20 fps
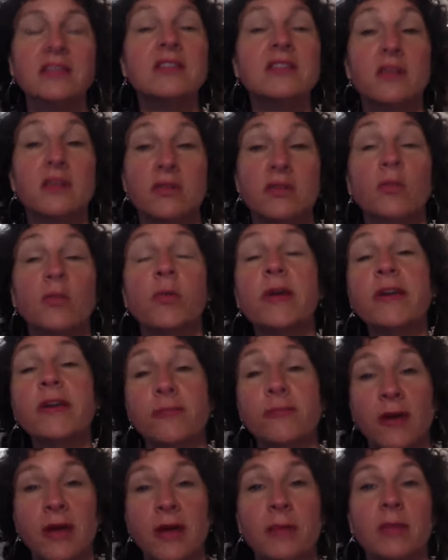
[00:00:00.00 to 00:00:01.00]
So the
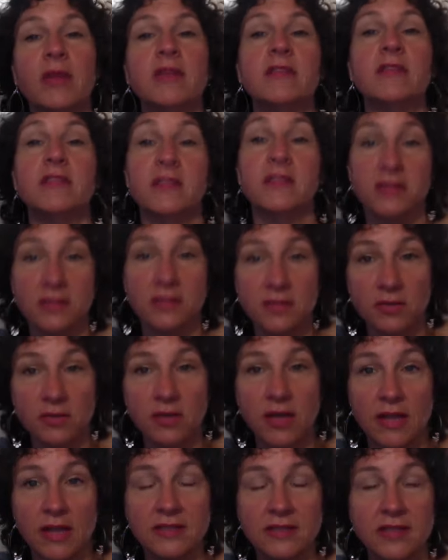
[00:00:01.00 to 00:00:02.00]
reframe is, this is her
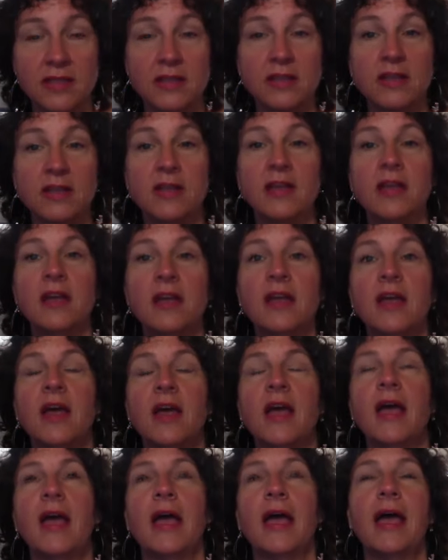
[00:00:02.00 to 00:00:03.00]
lesson.
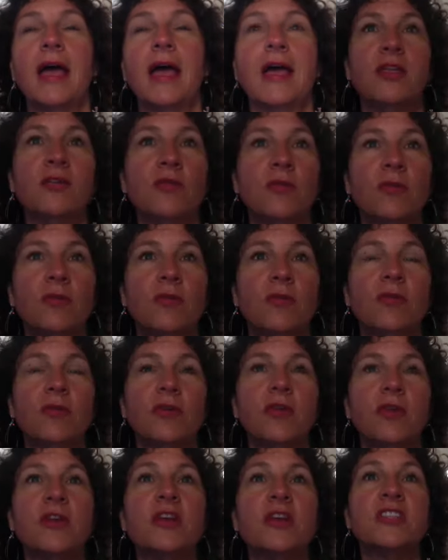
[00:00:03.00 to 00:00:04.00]

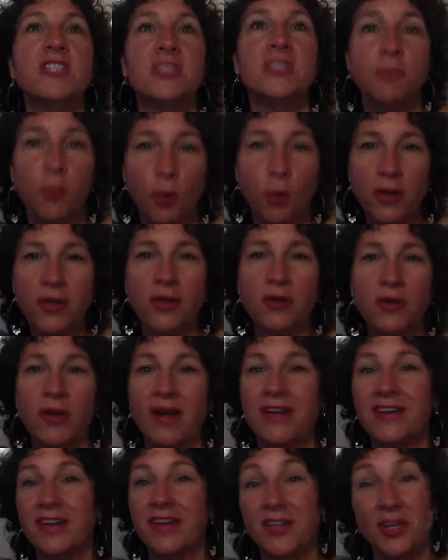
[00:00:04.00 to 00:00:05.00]
You can support your
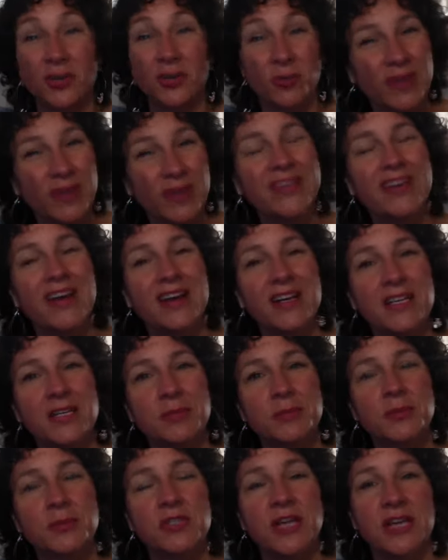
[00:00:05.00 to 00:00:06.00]
granddaughter. You're really not going to
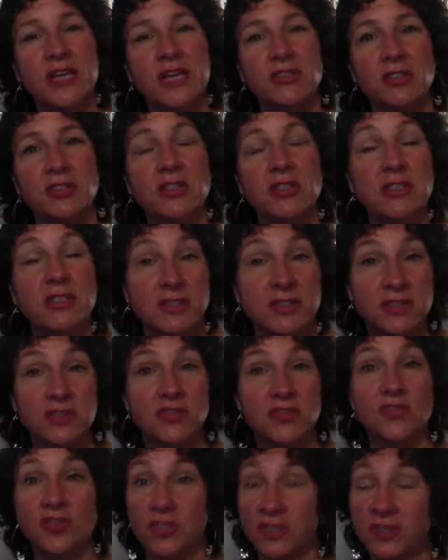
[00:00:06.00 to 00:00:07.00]
protect her
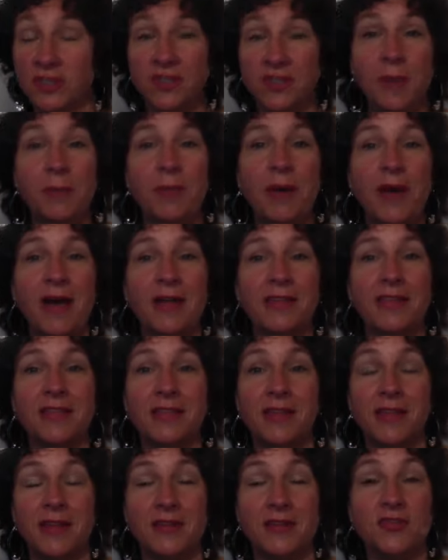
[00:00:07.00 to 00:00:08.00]
because she's an empath
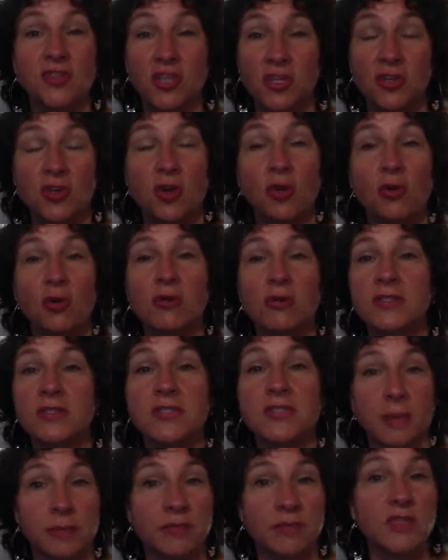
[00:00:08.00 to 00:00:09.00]
and she knows
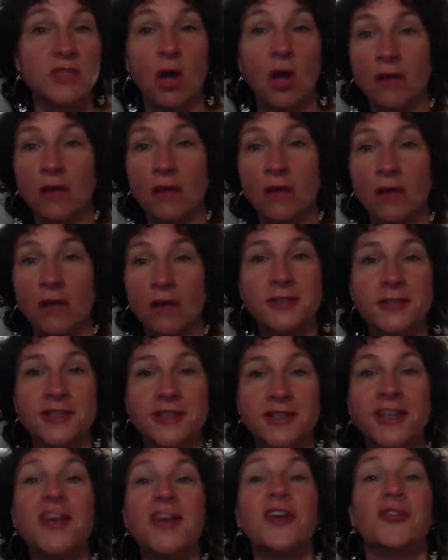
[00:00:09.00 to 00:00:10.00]
something's off.
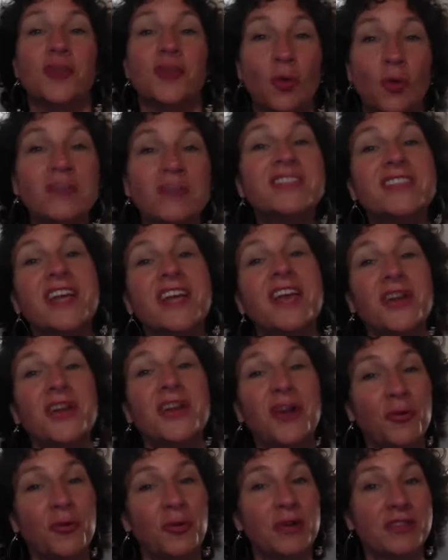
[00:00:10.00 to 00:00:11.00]
No one's telling
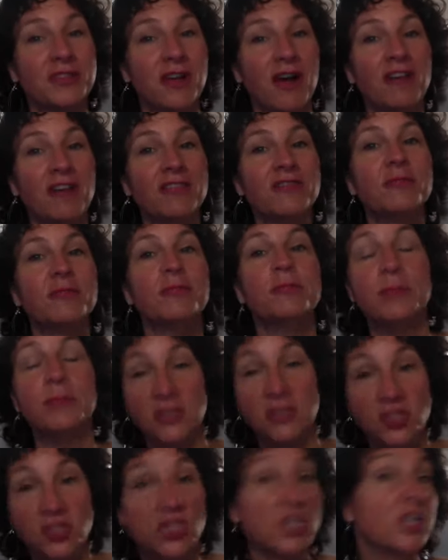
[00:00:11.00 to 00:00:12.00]
her what's off,
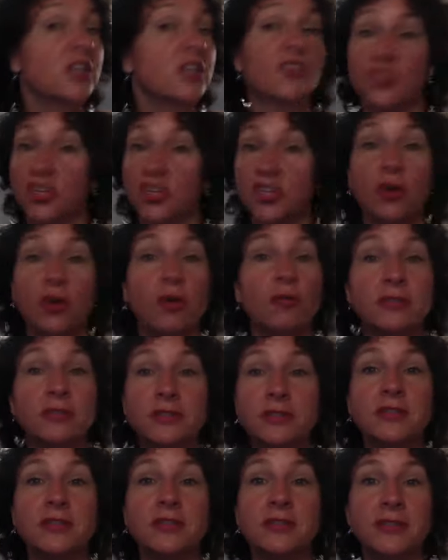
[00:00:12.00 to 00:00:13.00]
but she
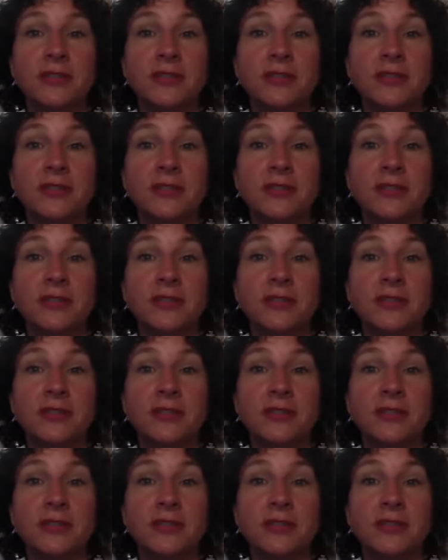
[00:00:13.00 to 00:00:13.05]
knows.